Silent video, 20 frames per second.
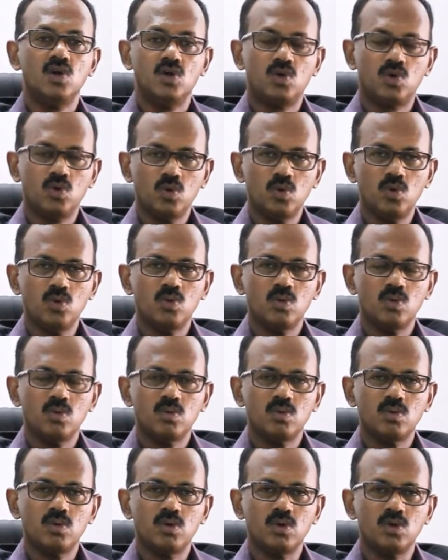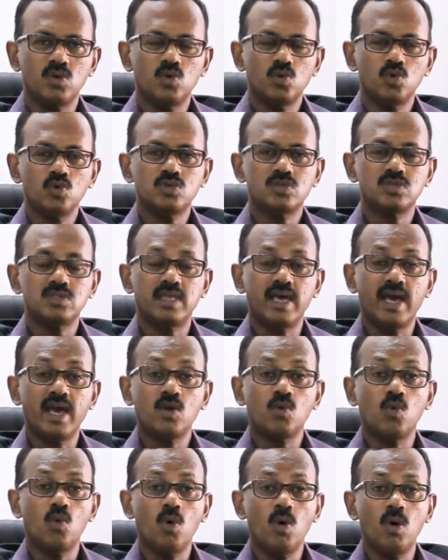to use
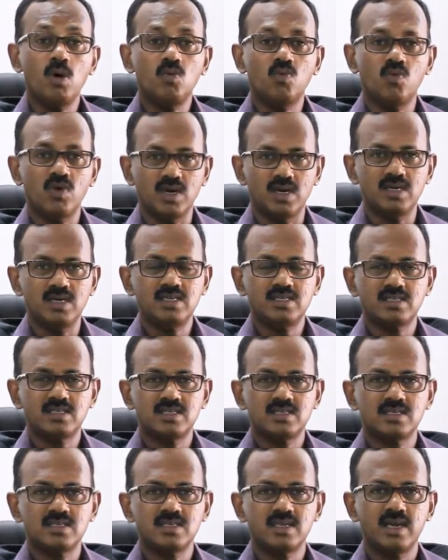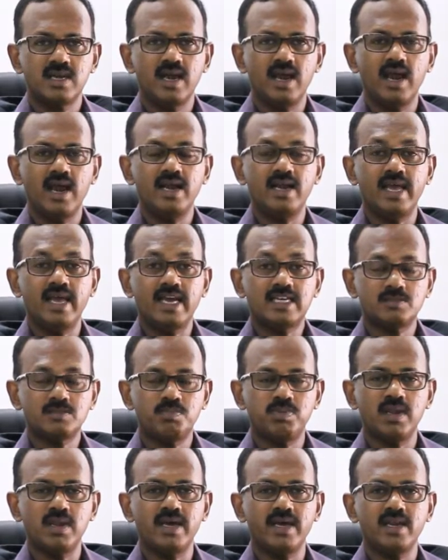their own words and
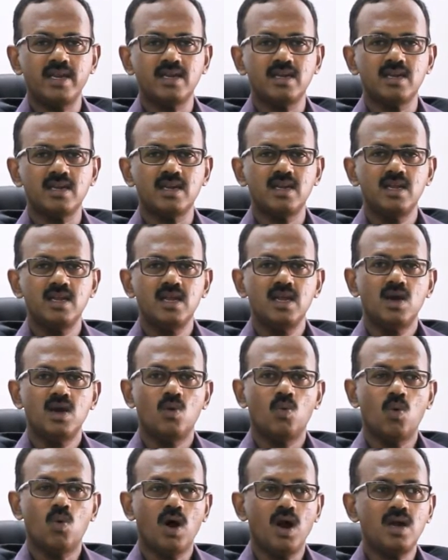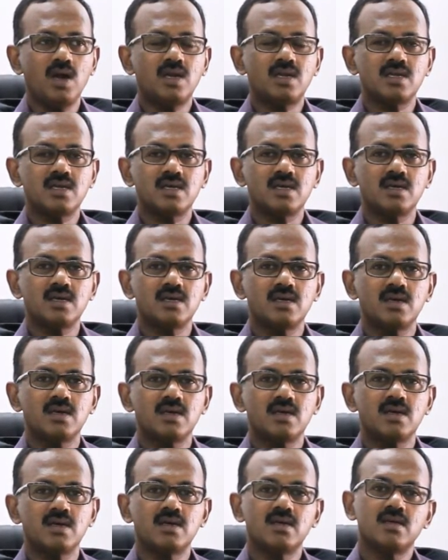explain what
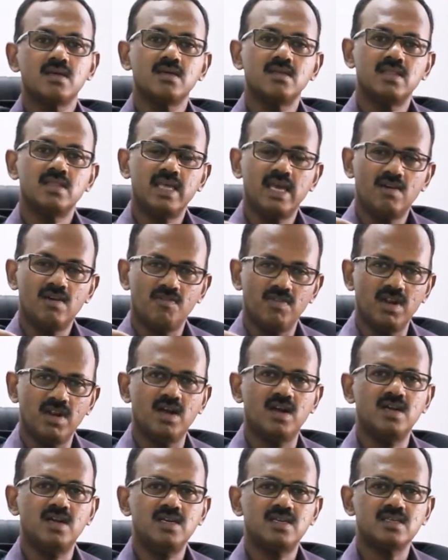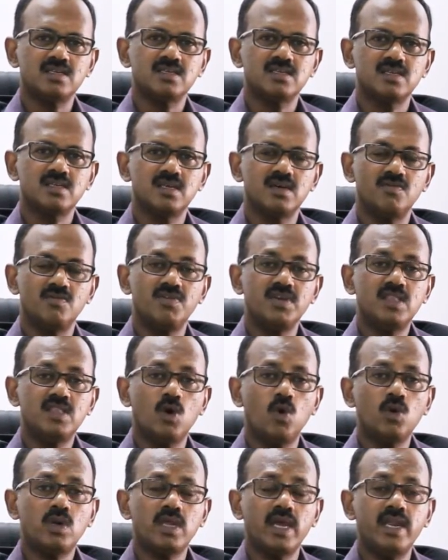they have learned
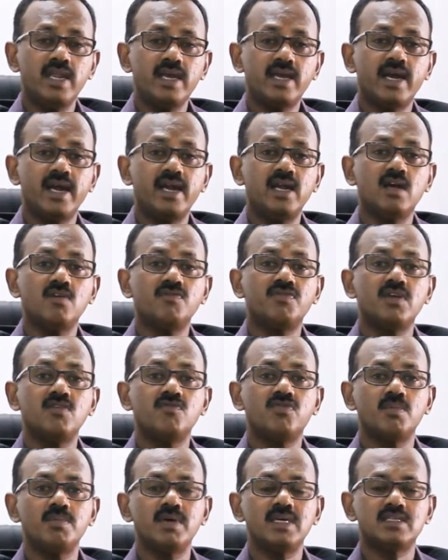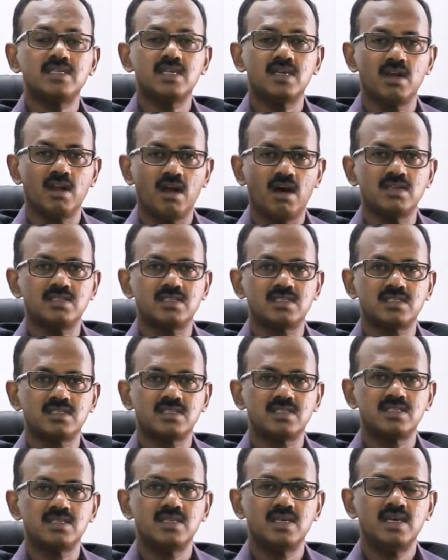without any kind of information
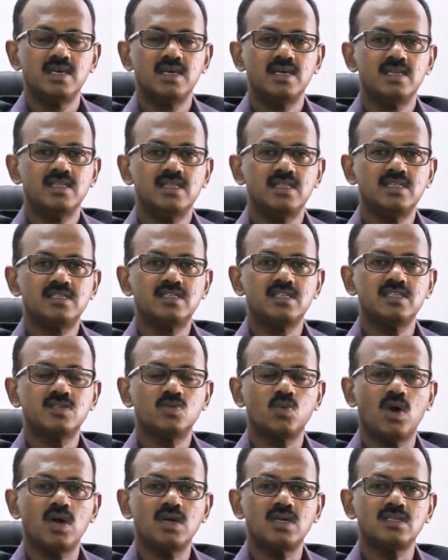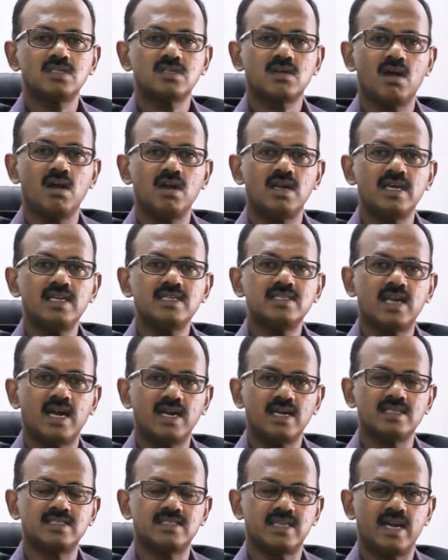loss. This is what is called as
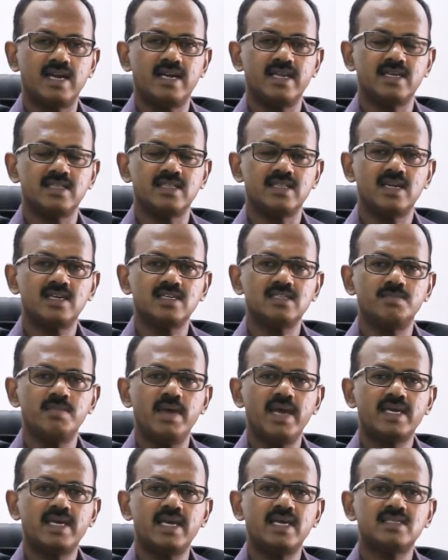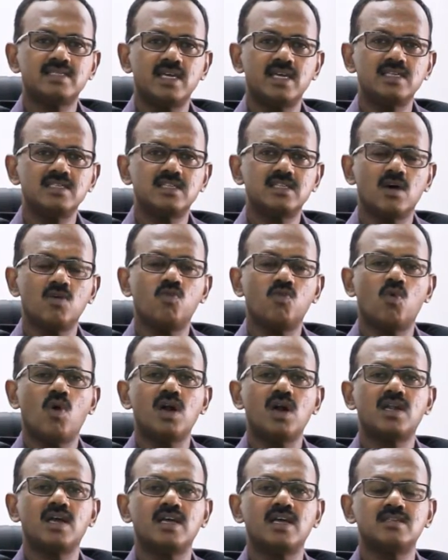understanding. That is, making sense of
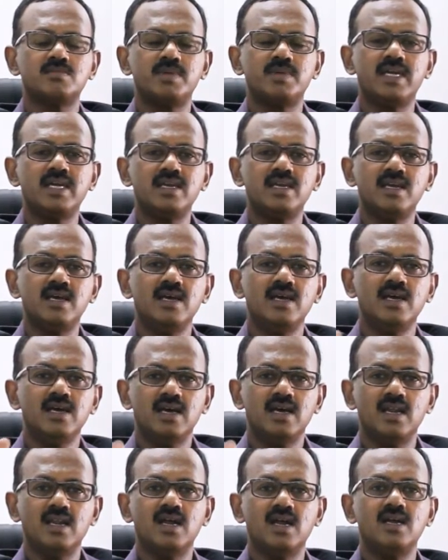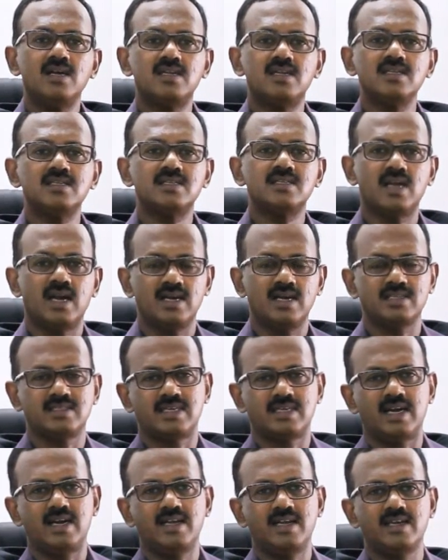what has been learned is
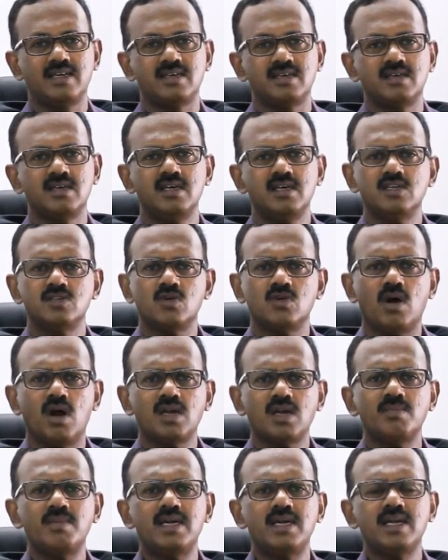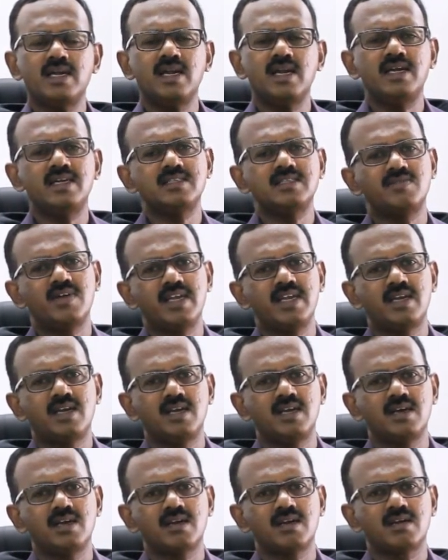understanding. So automatically it is very
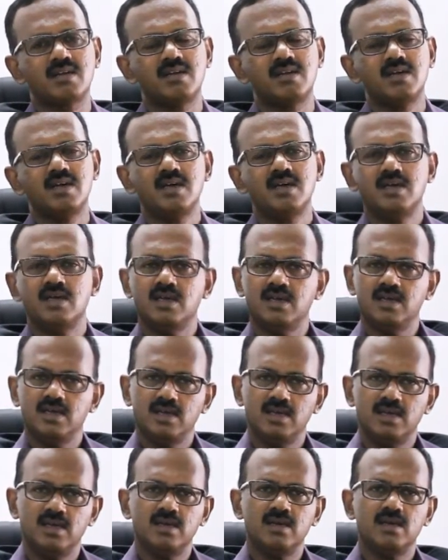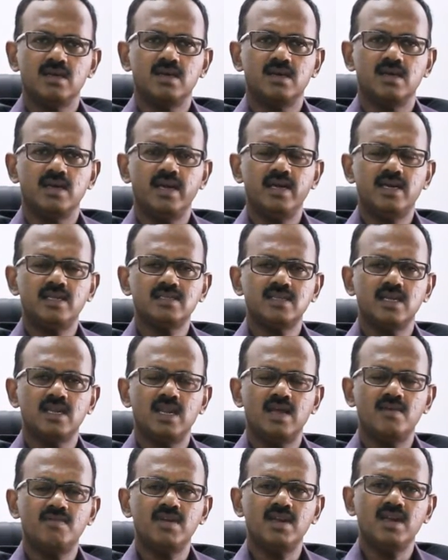clear. It is a
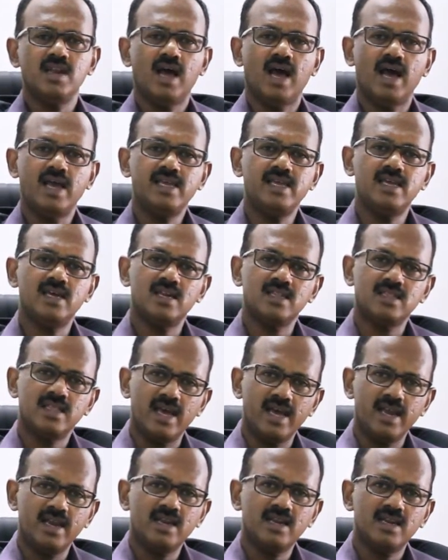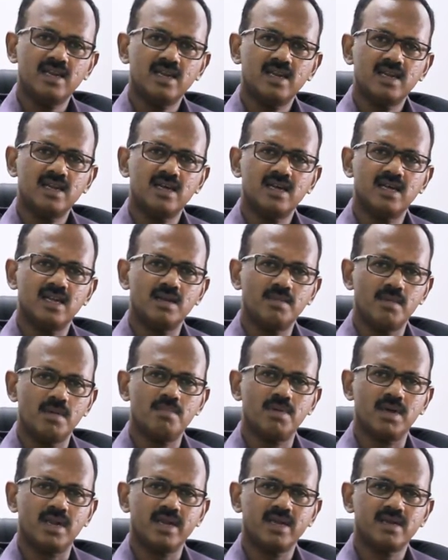level higher than
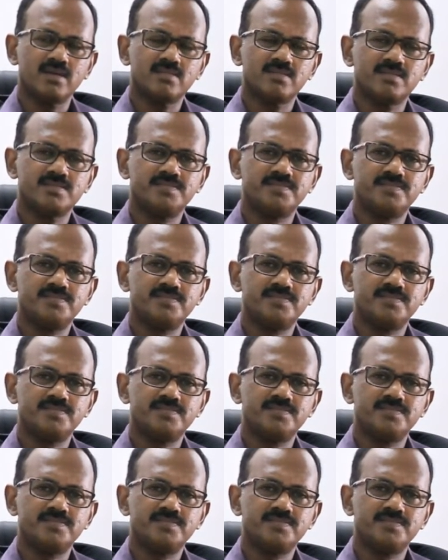remembering.